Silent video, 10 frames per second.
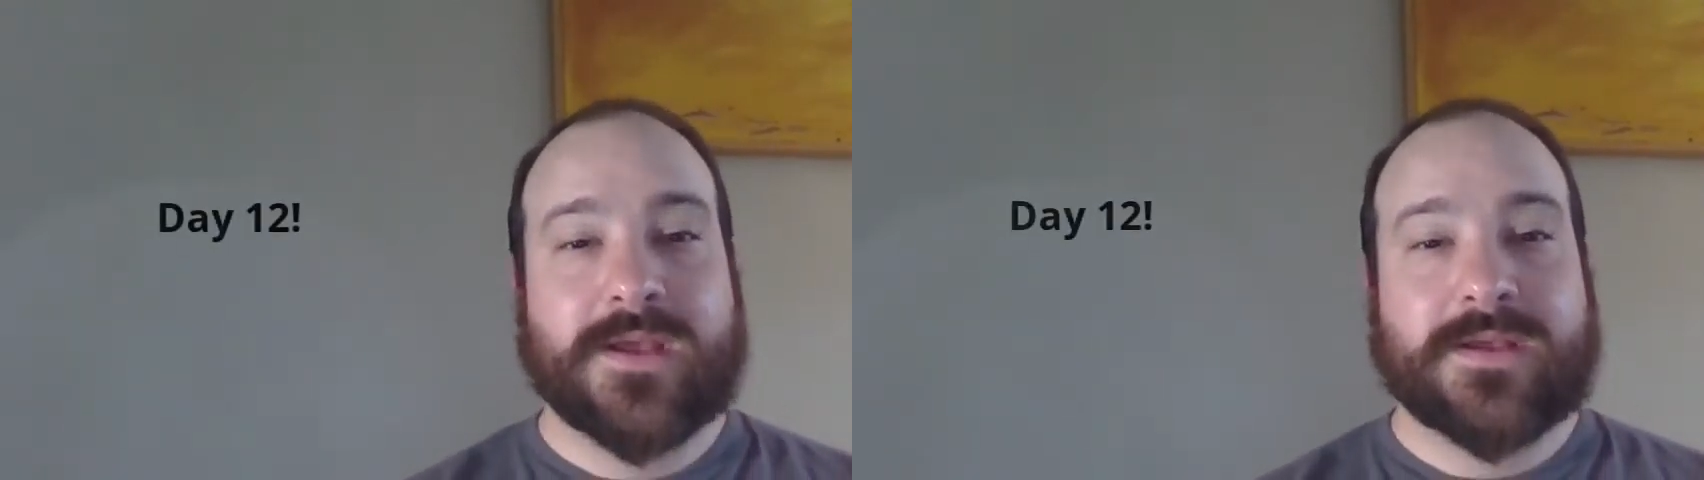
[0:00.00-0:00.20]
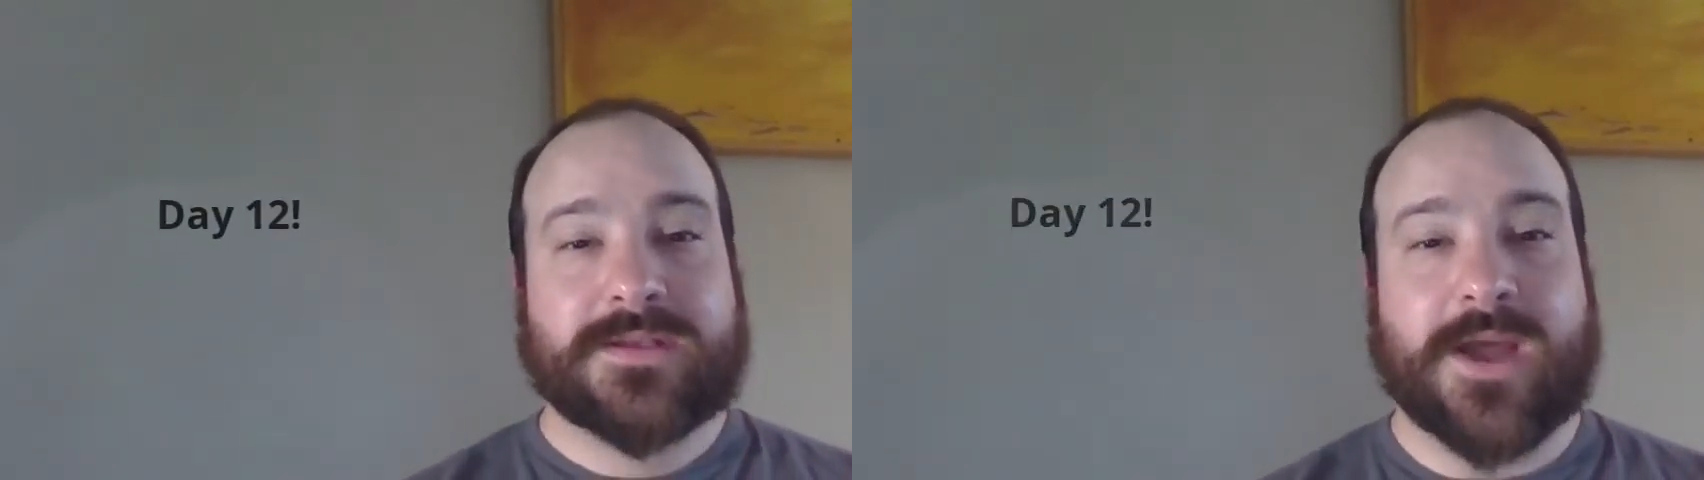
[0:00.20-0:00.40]

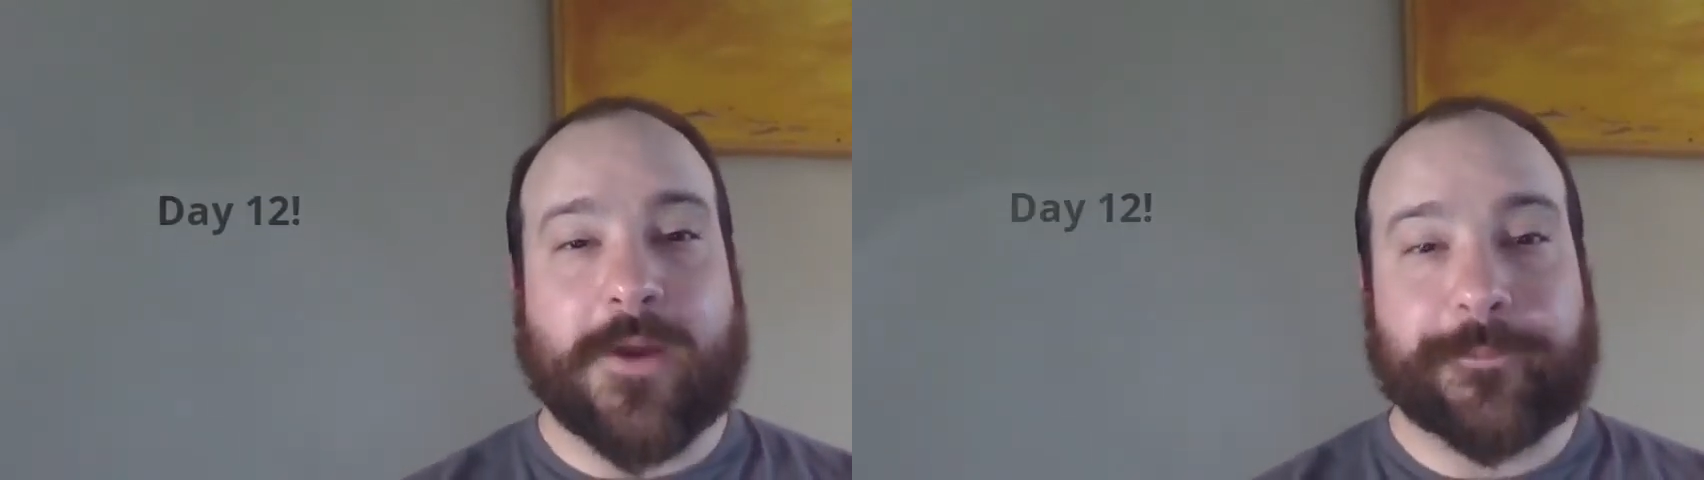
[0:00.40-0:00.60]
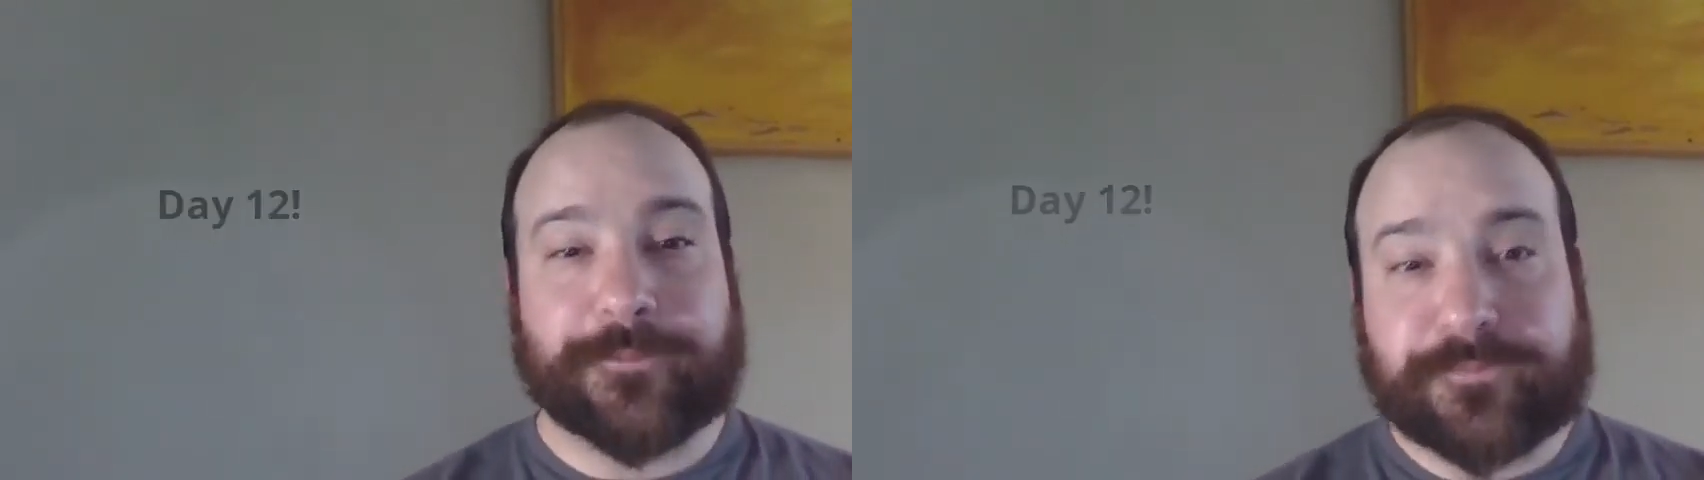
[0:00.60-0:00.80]

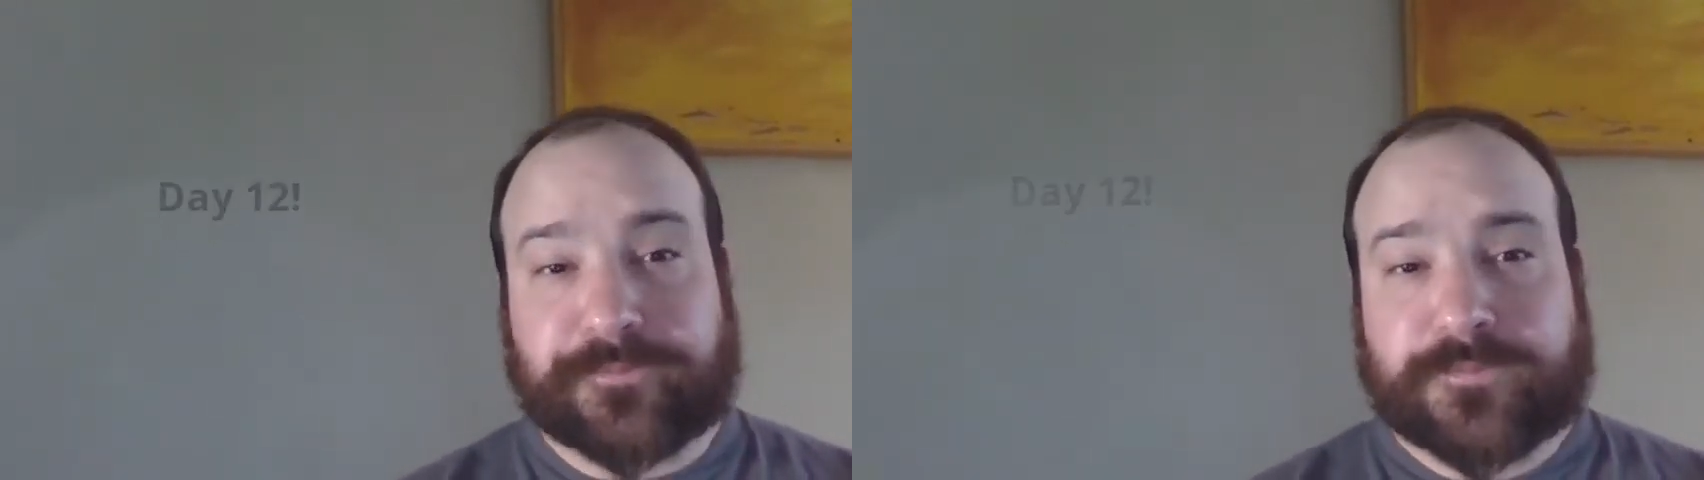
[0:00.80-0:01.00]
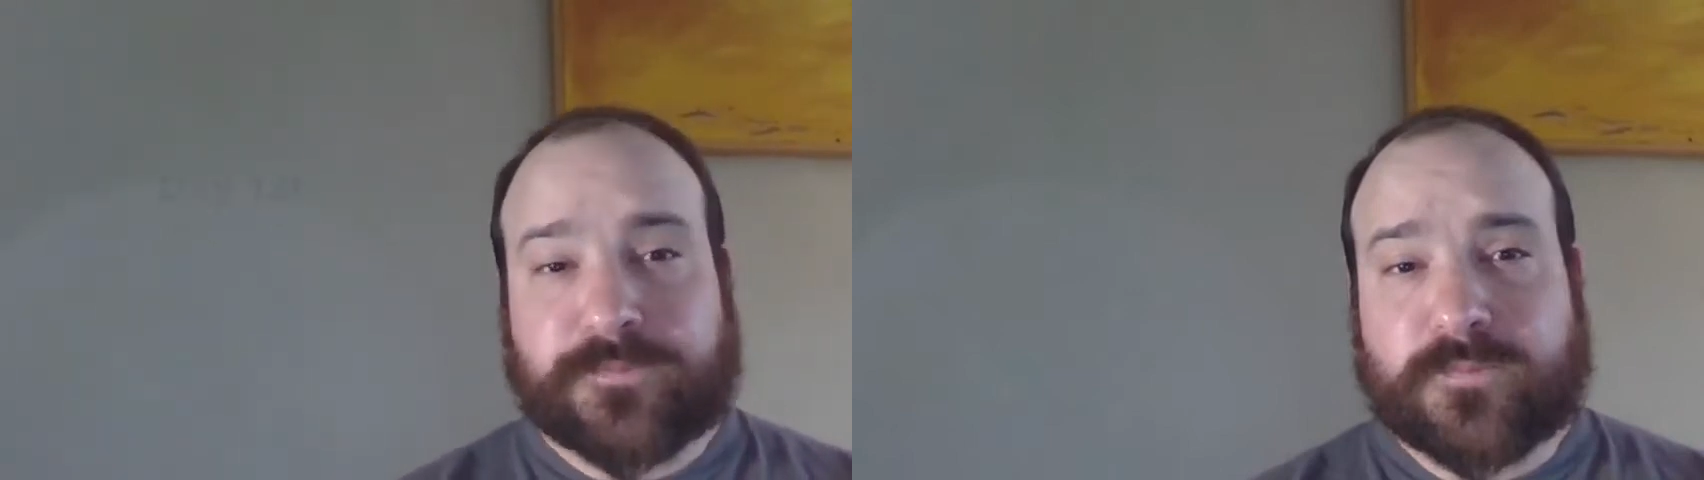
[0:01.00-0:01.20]
So,
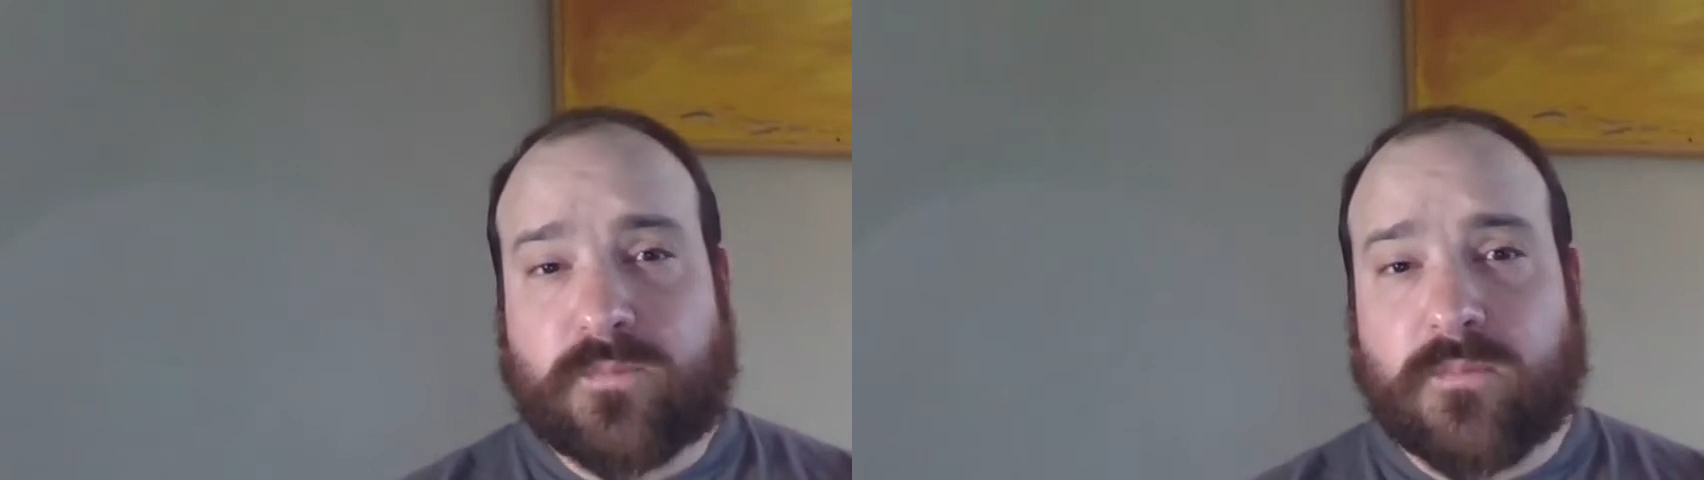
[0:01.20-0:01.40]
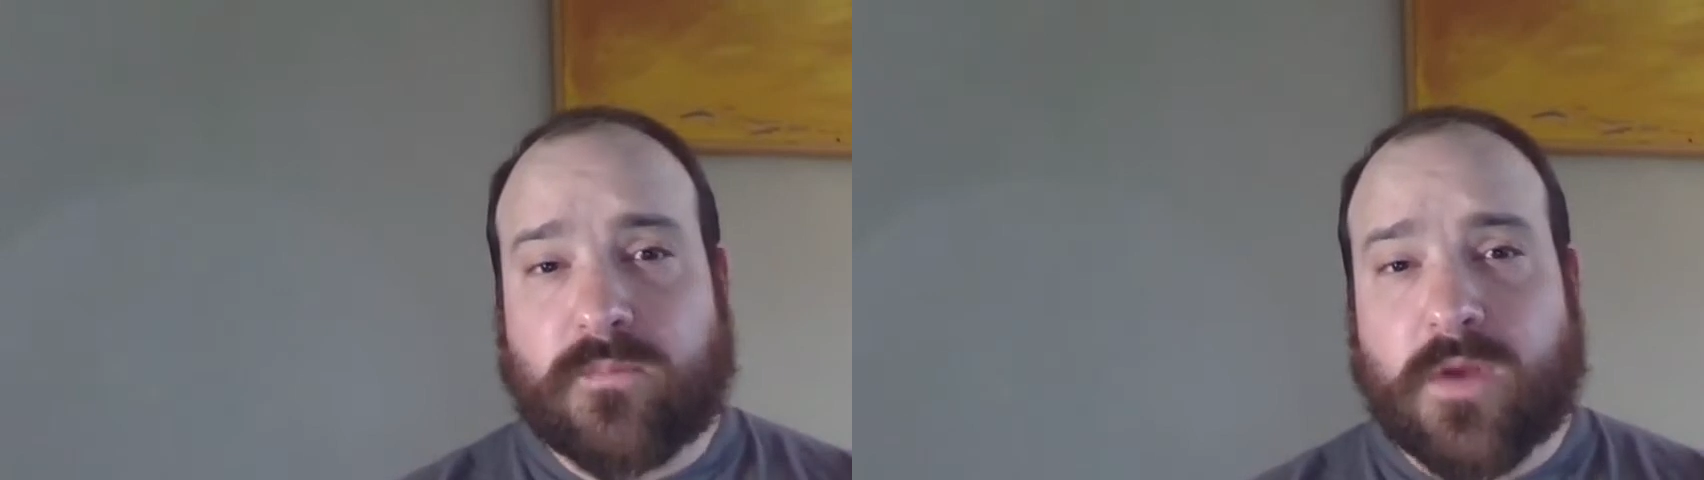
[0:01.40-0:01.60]

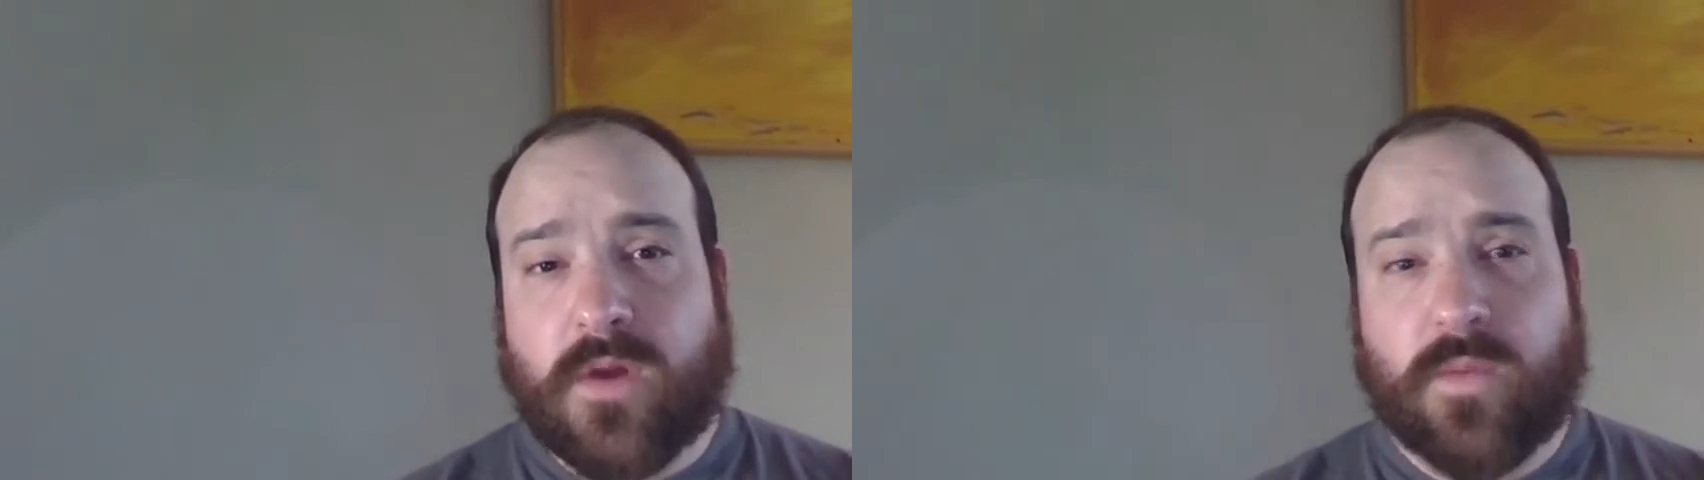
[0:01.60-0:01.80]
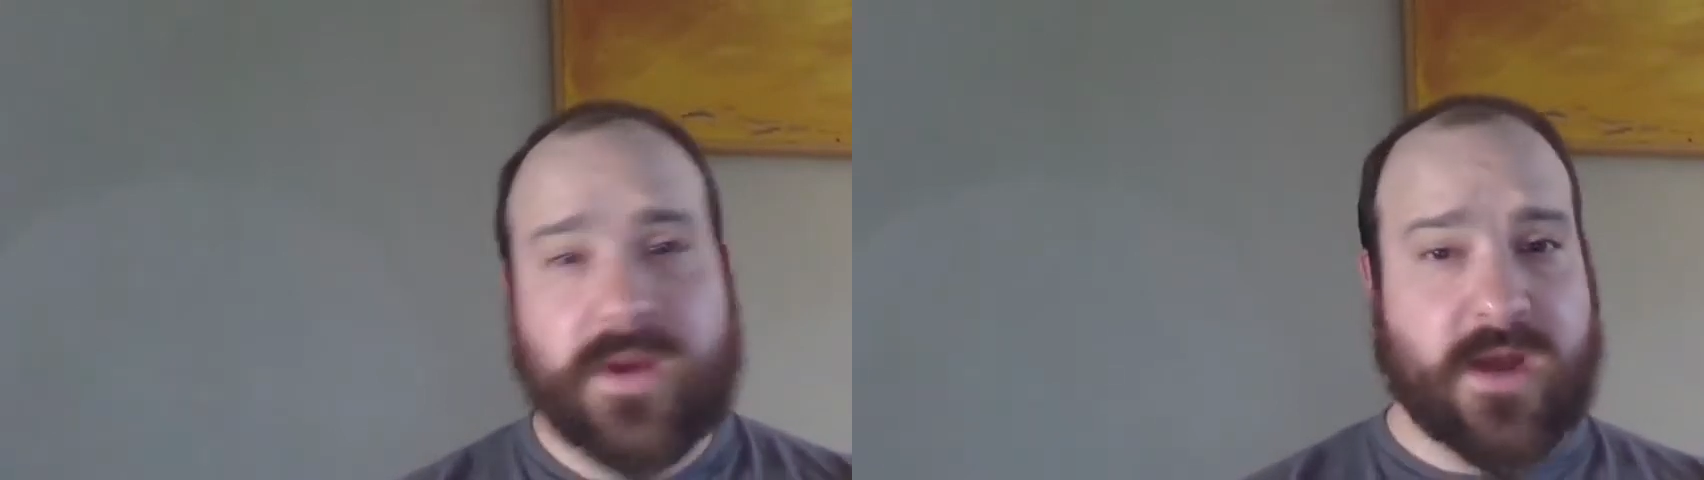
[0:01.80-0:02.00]
we